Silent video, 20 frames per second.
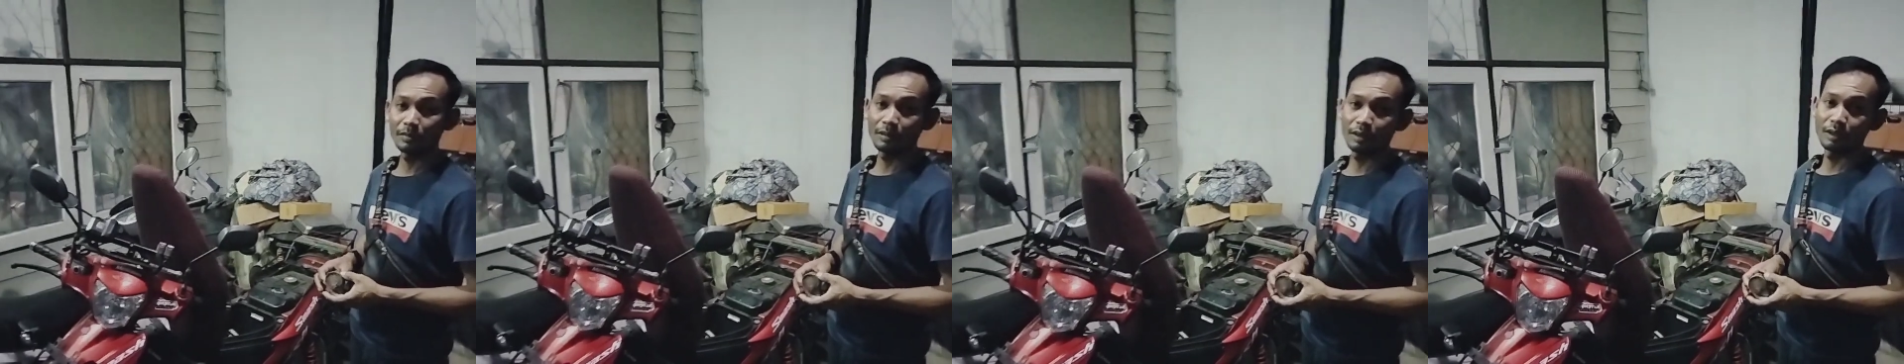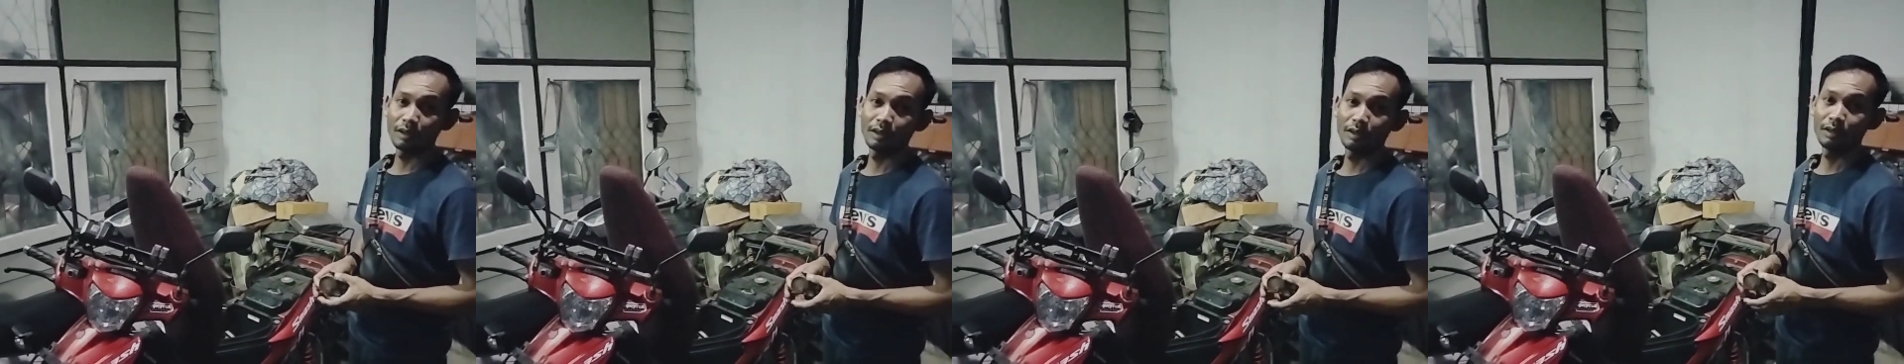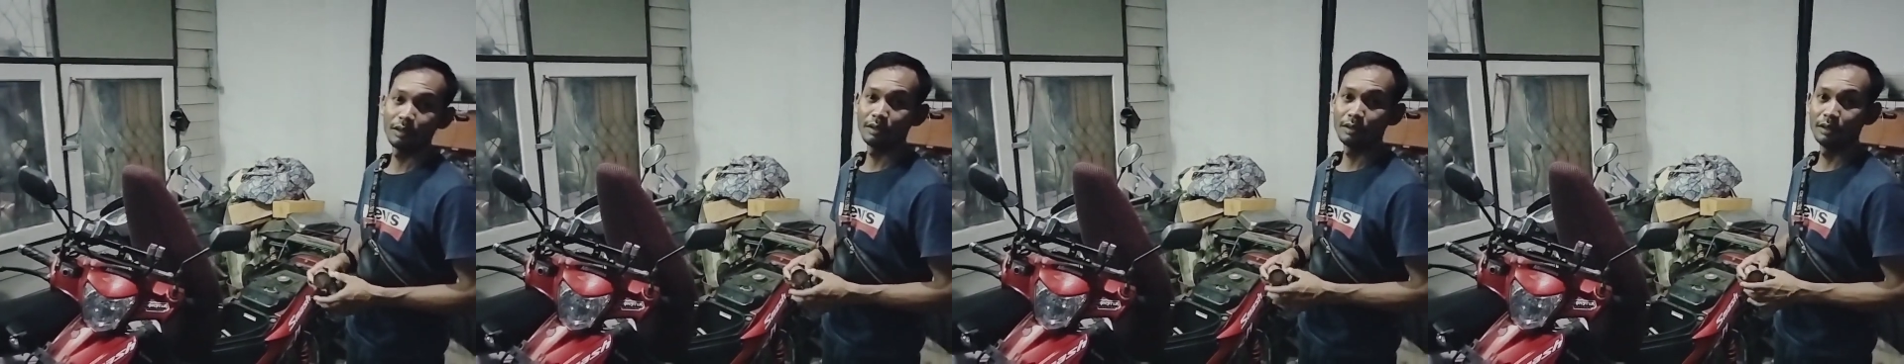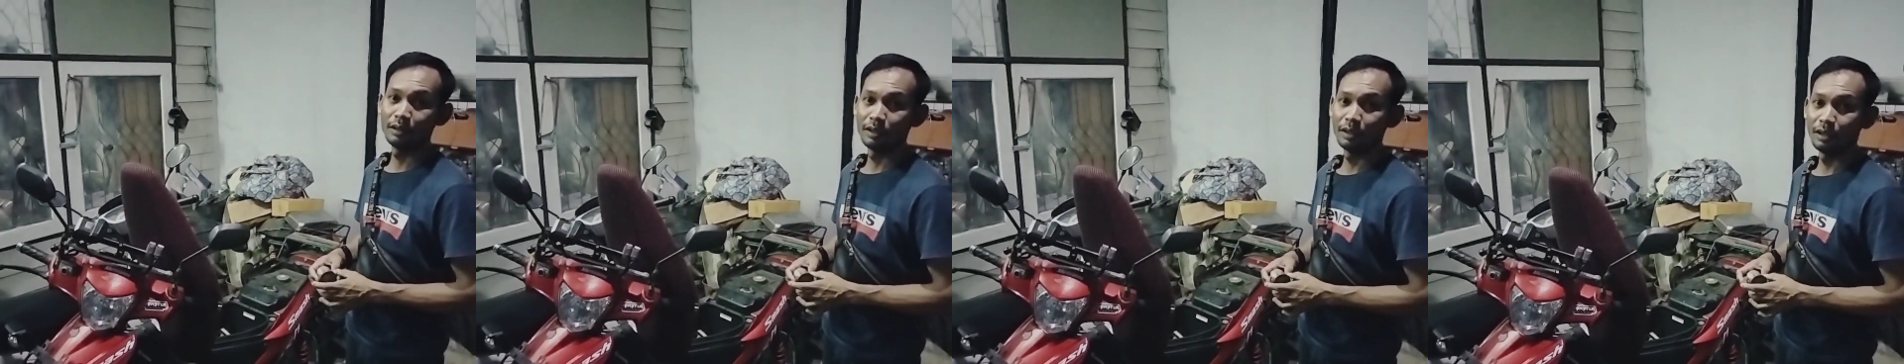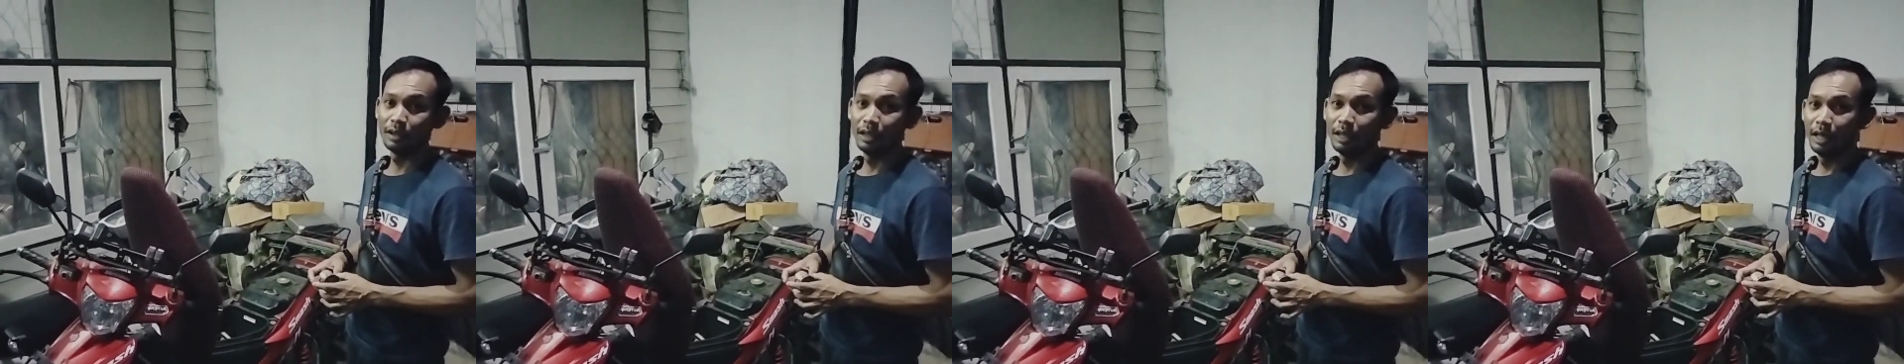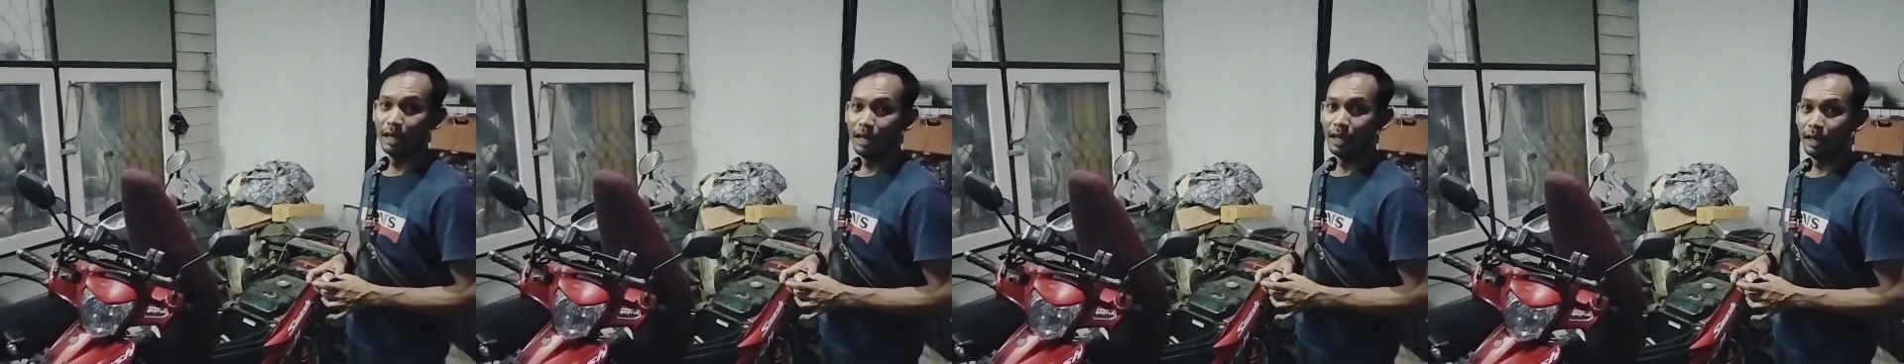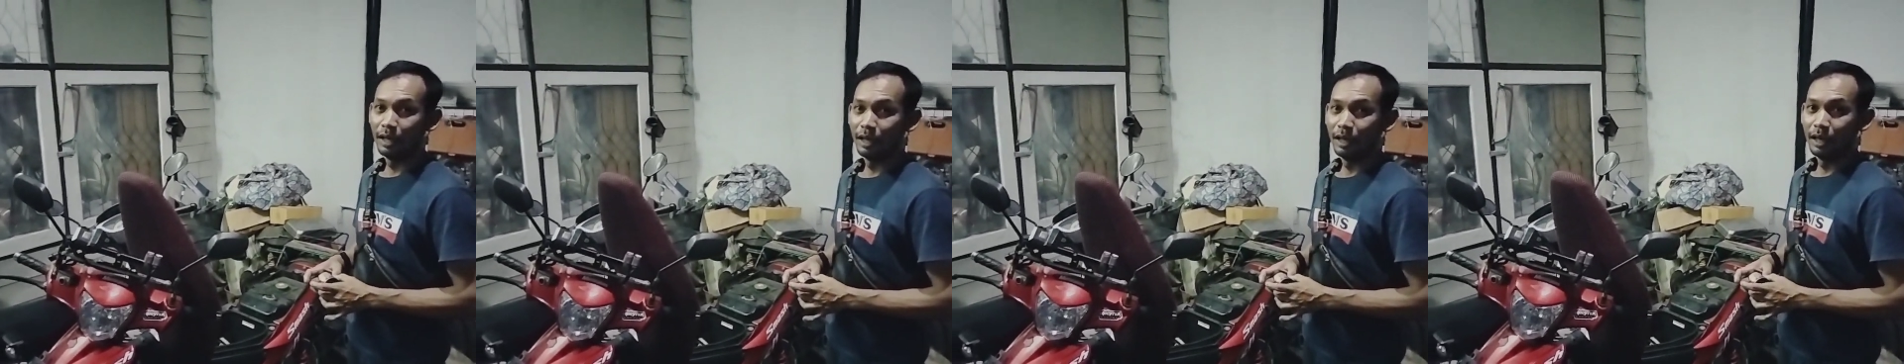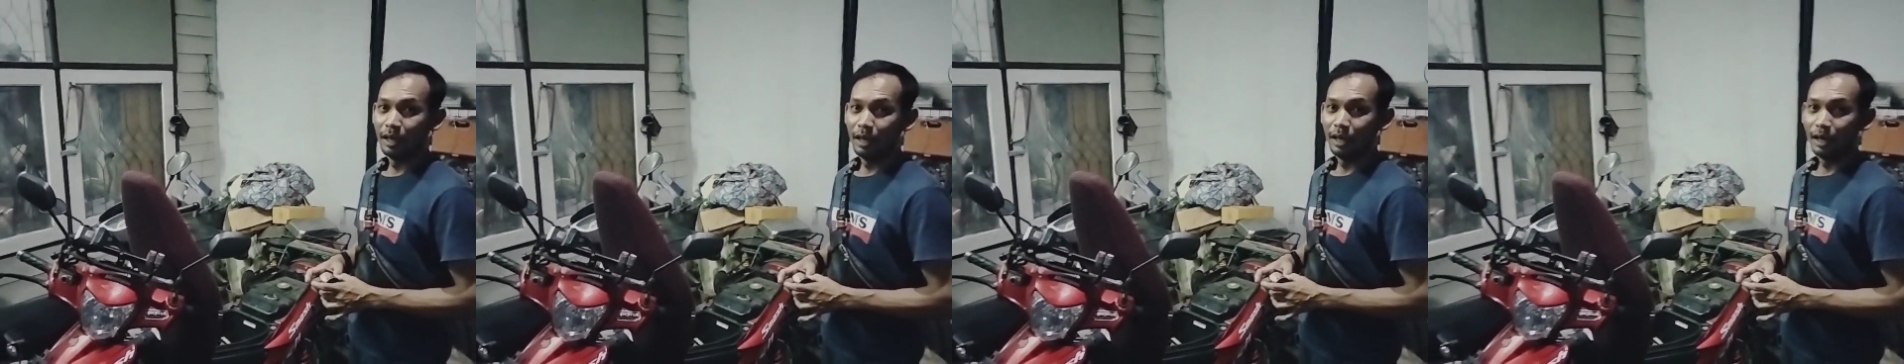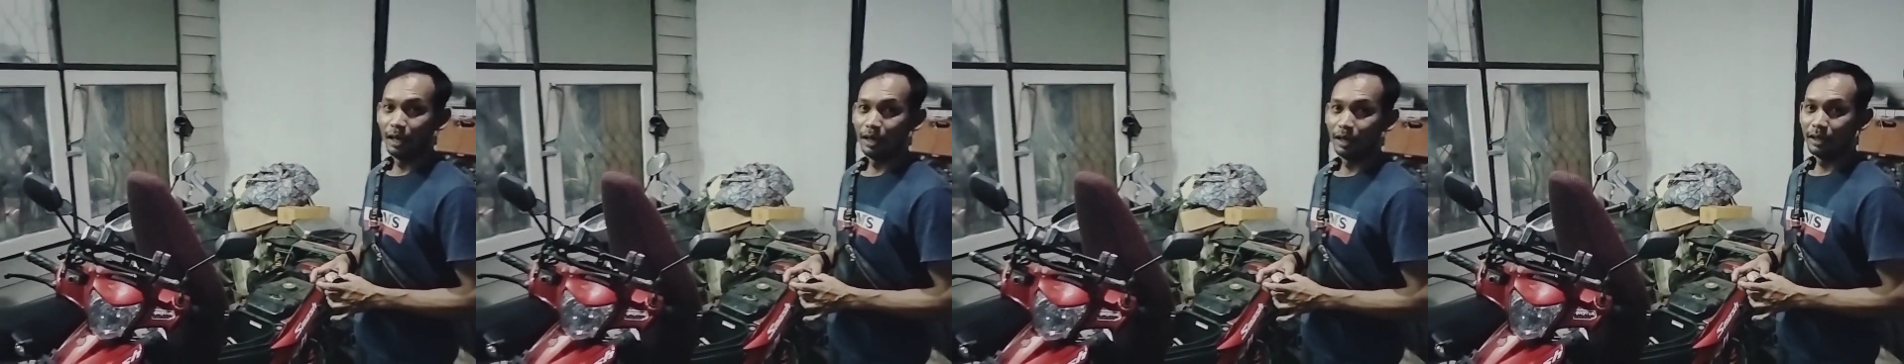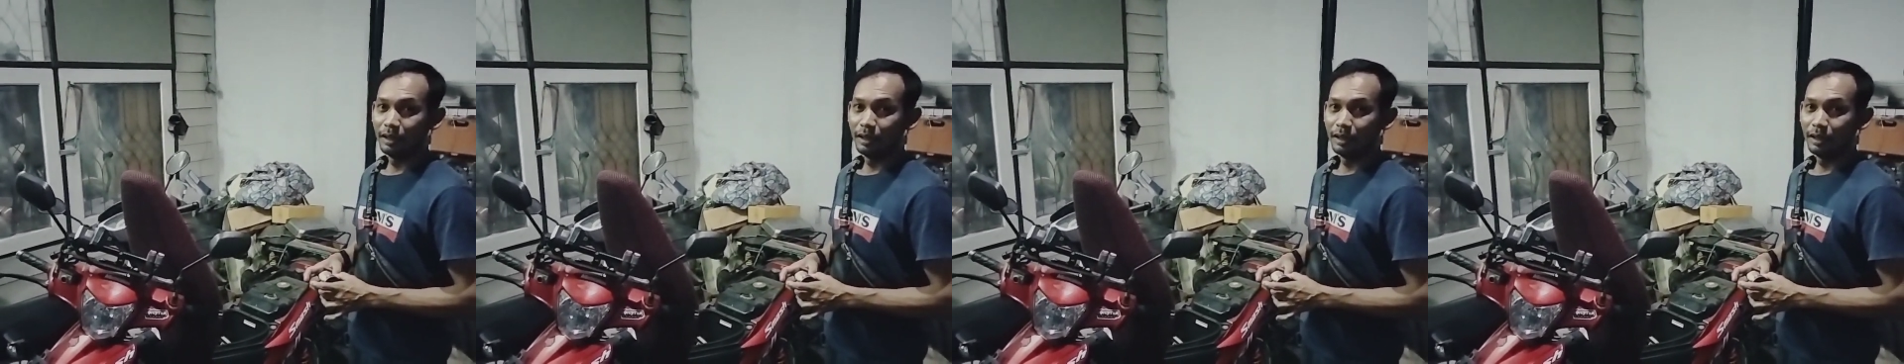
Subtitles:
bike, it requires a